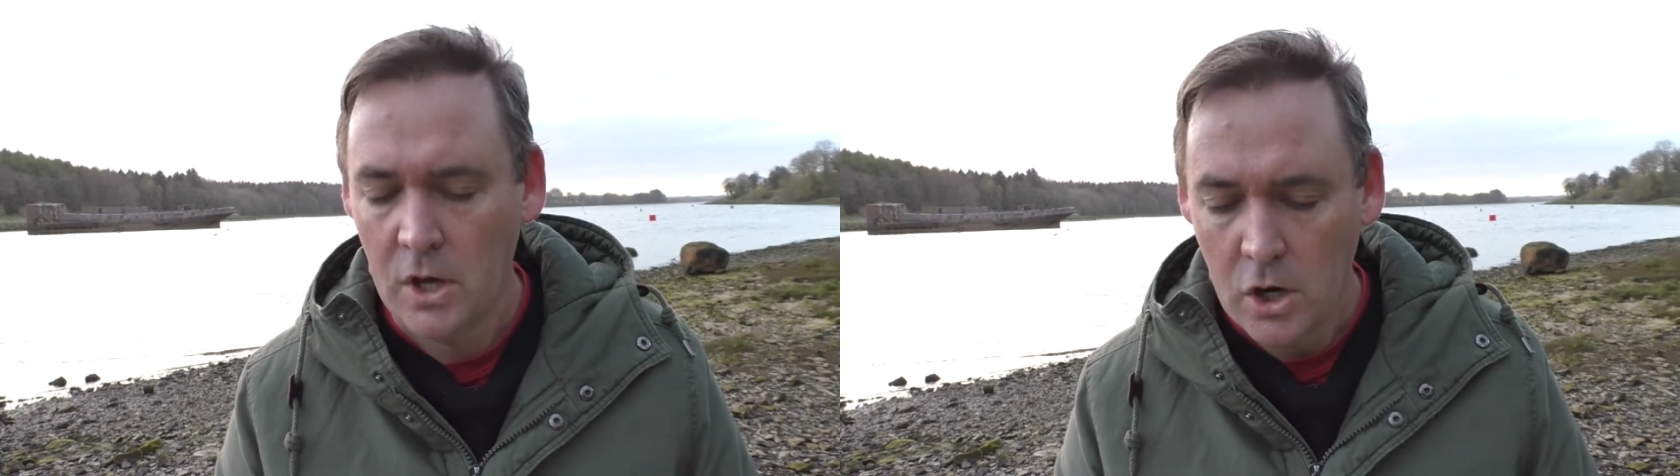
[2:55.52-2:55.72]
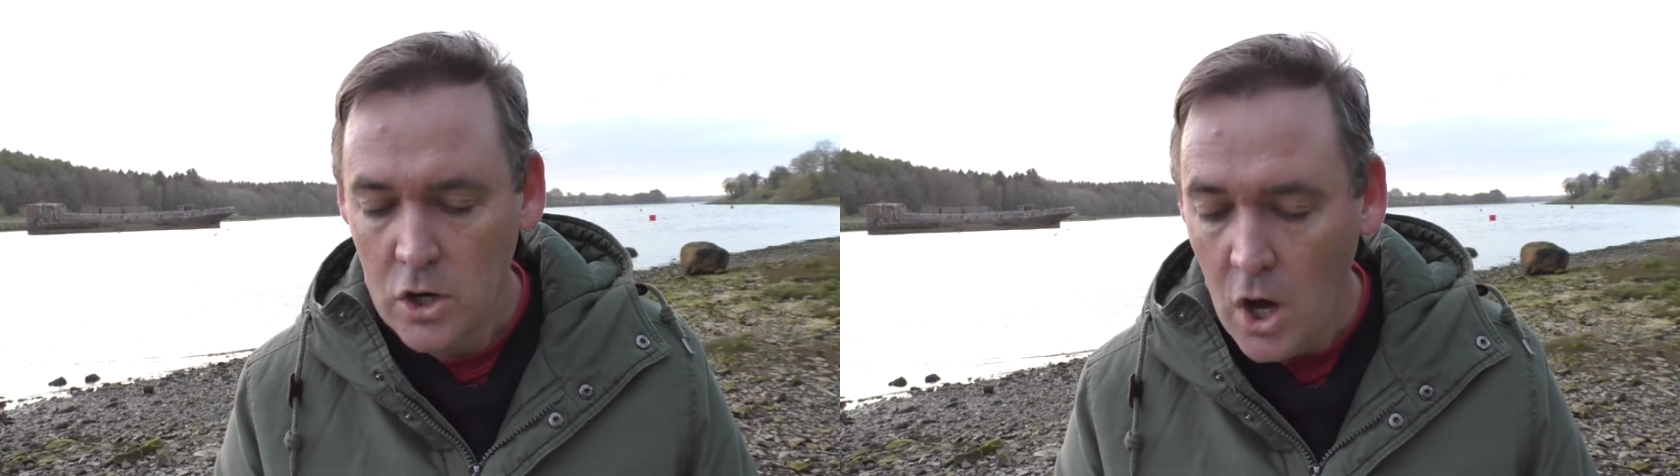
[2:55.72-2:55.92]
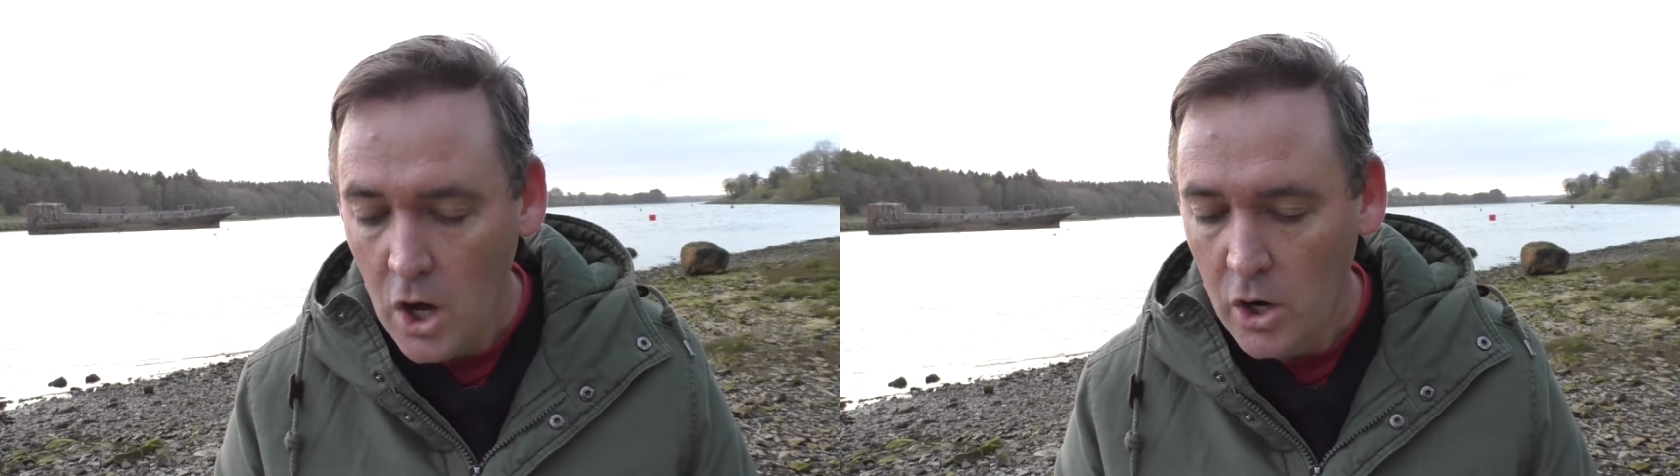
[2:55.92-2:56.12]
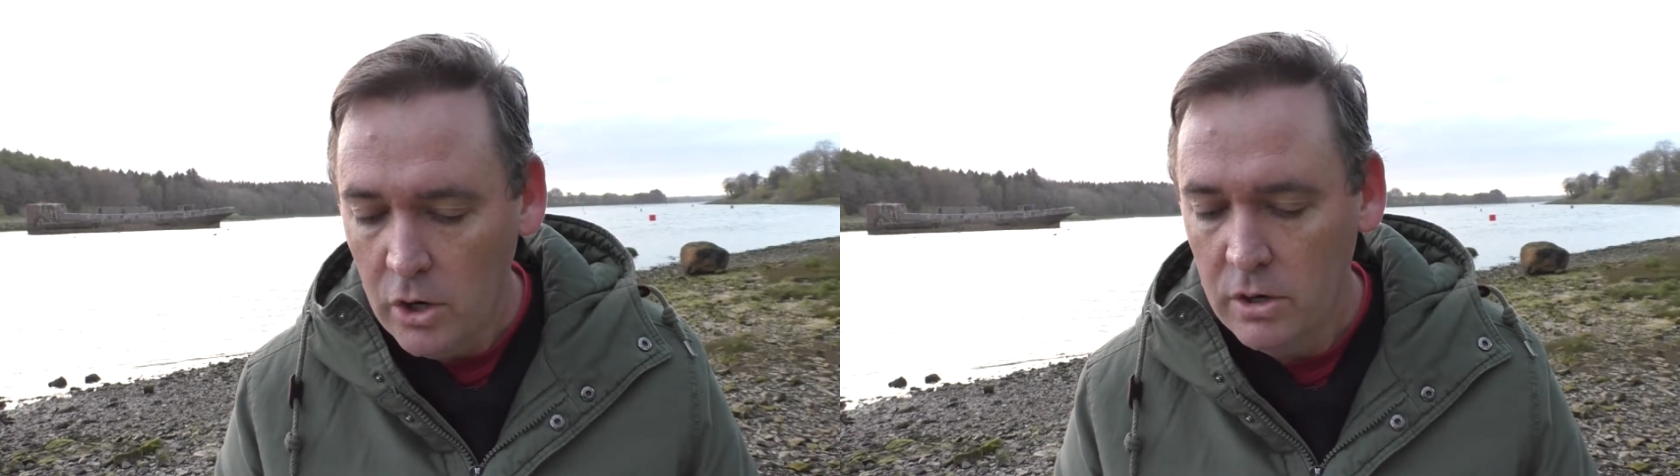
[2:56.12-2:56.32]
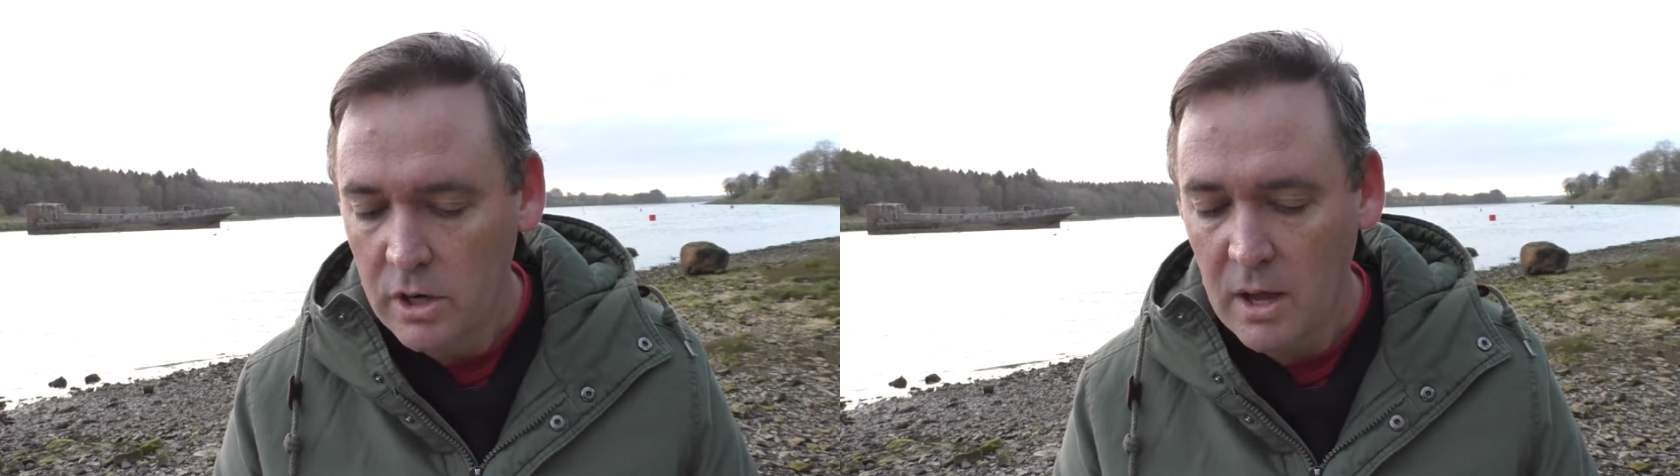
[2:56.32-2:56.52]

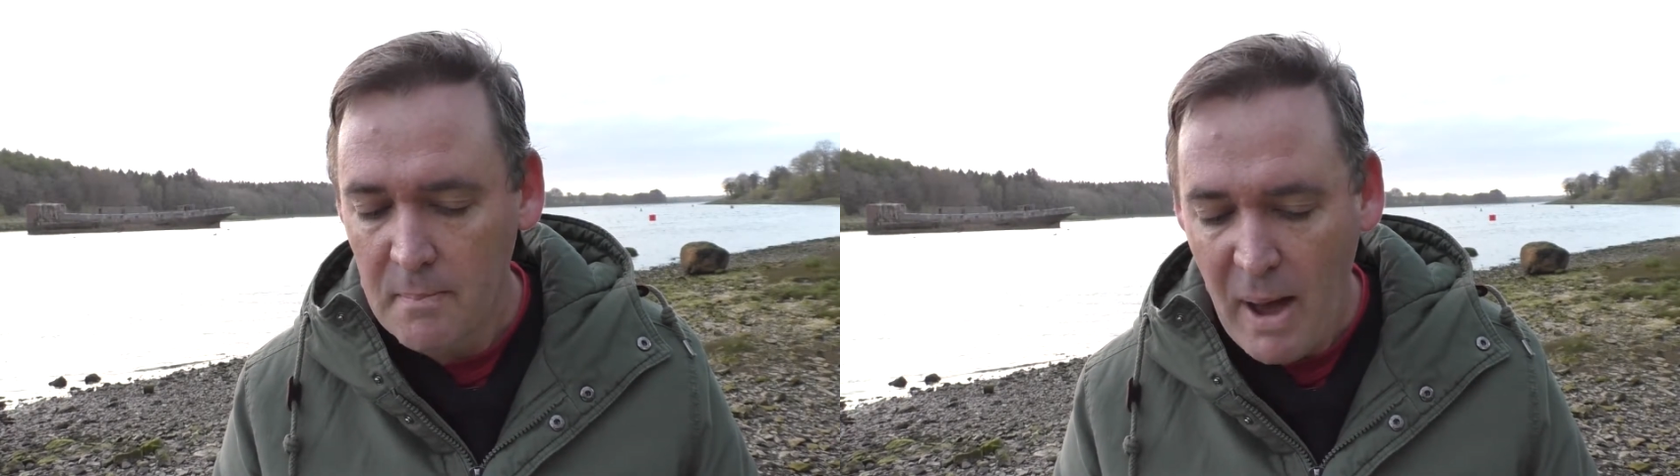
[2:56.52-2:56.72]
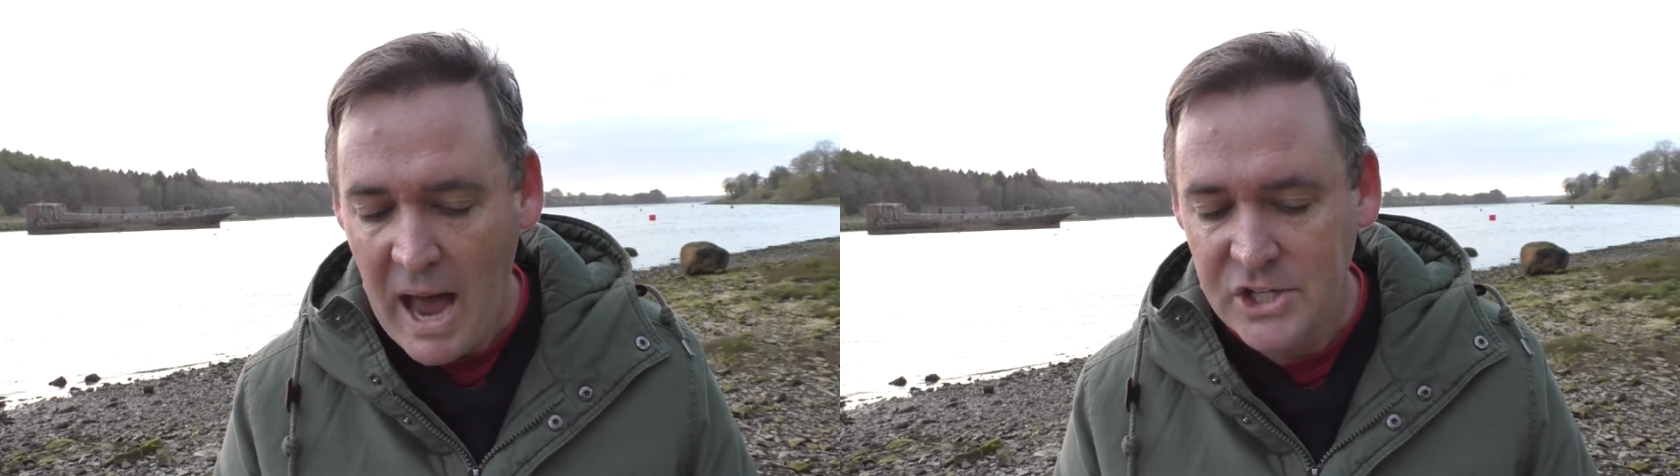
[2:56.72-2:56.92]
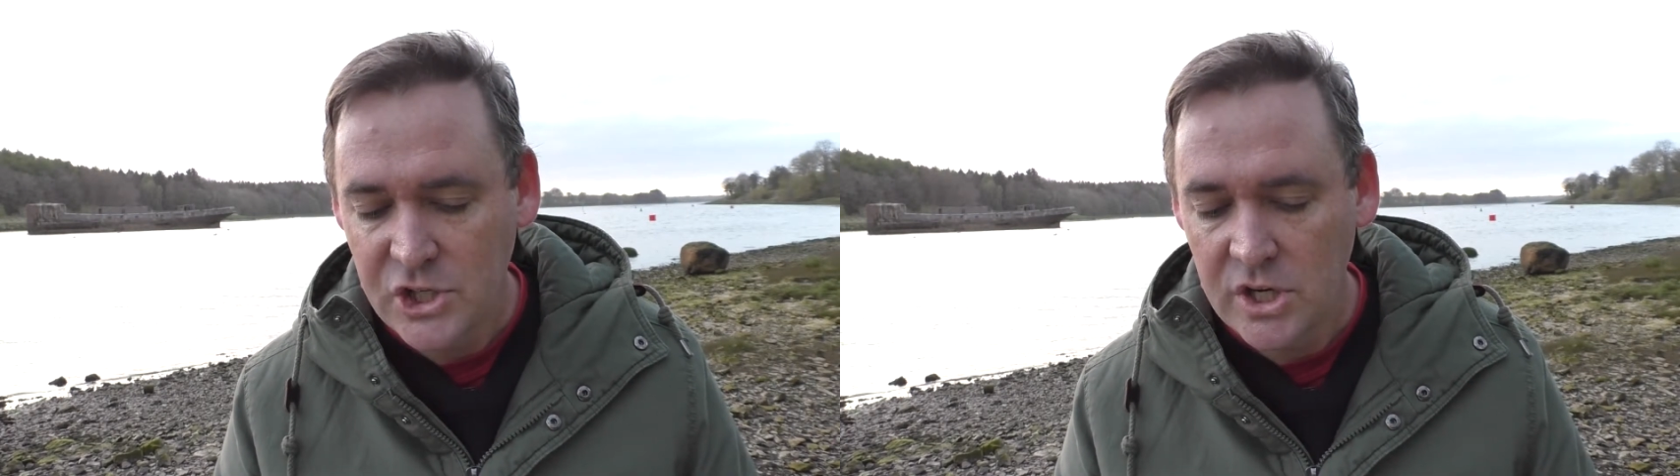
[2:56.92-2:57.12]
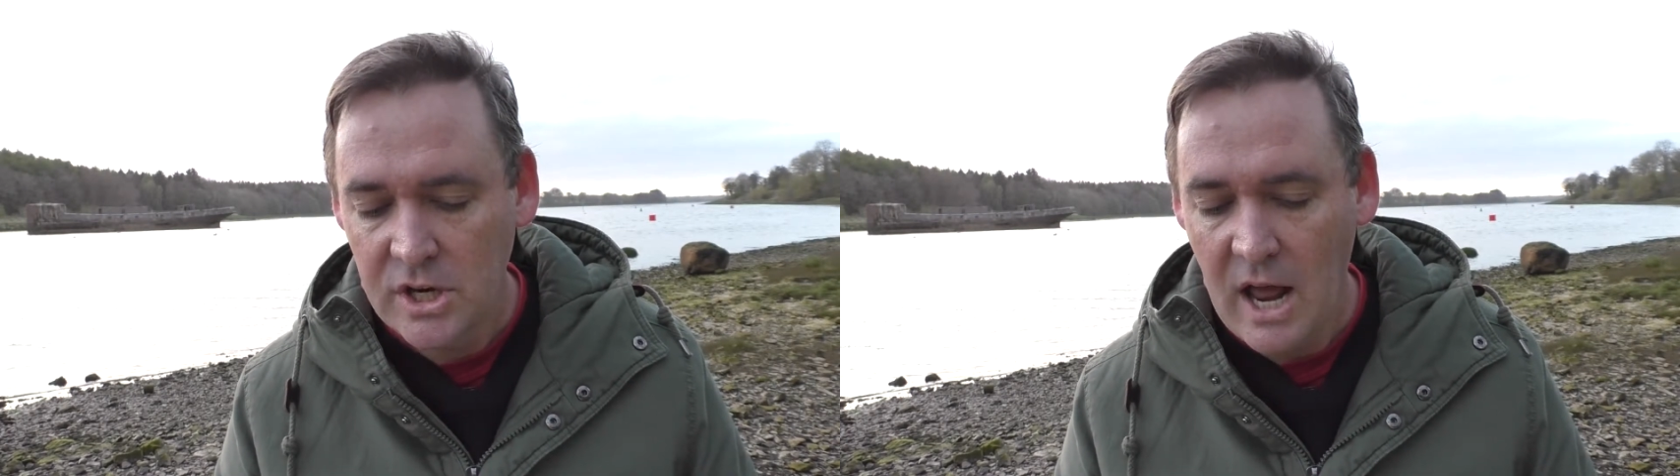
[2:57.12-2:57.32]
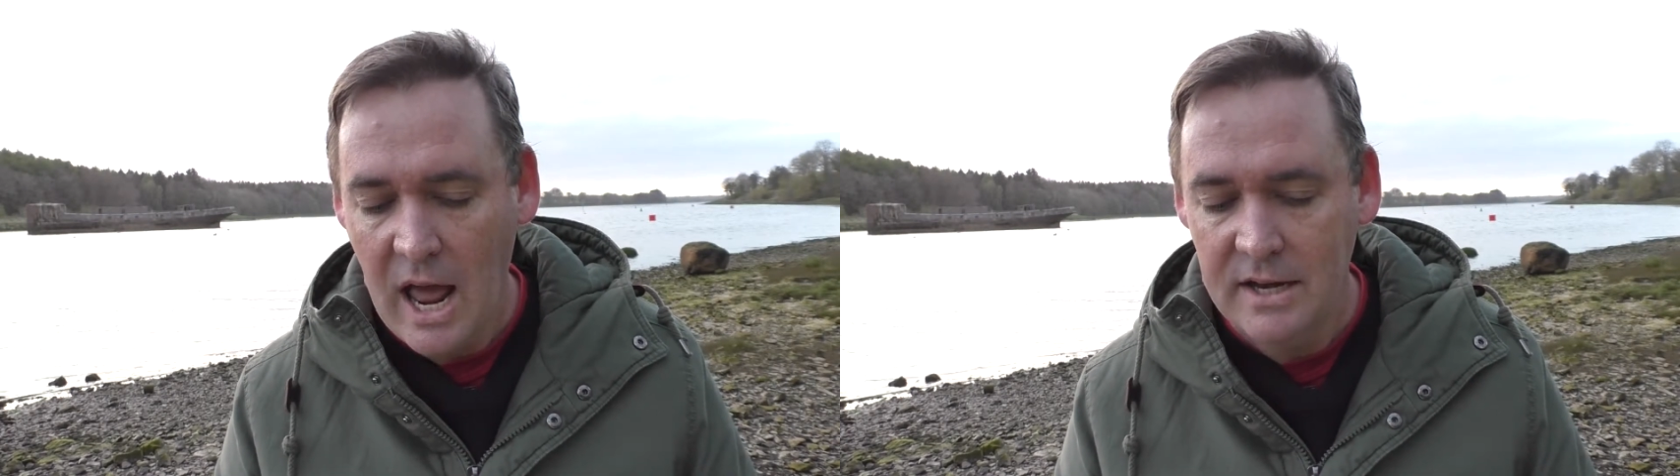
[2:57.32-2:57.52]
No,
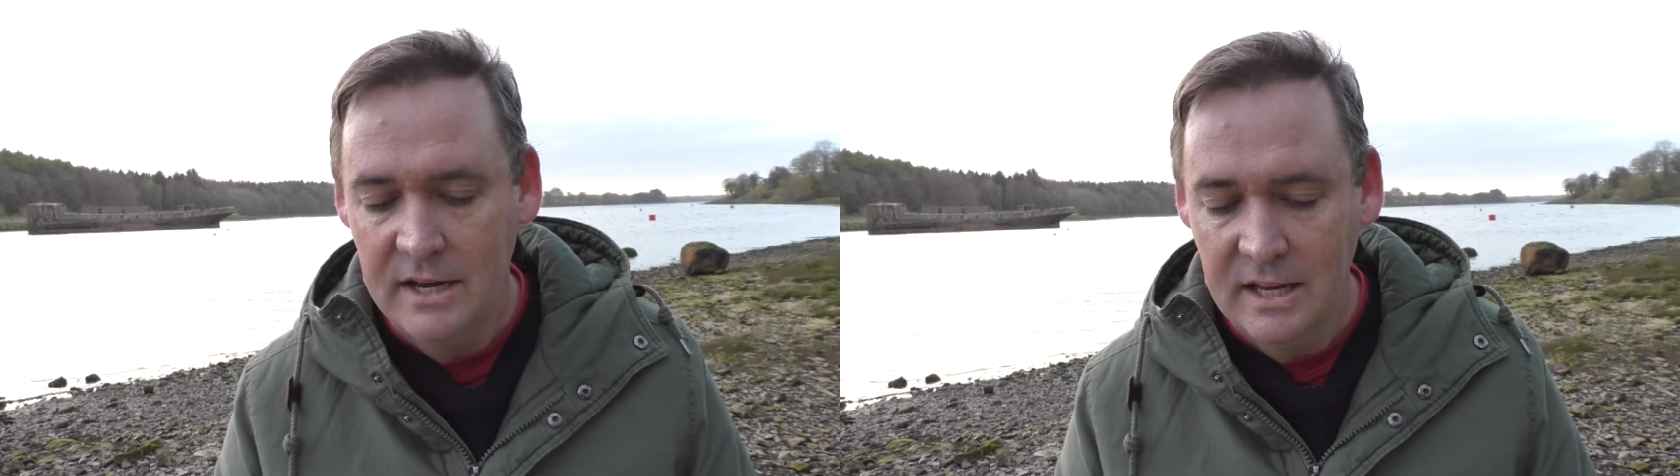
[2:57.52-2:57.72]
compassion and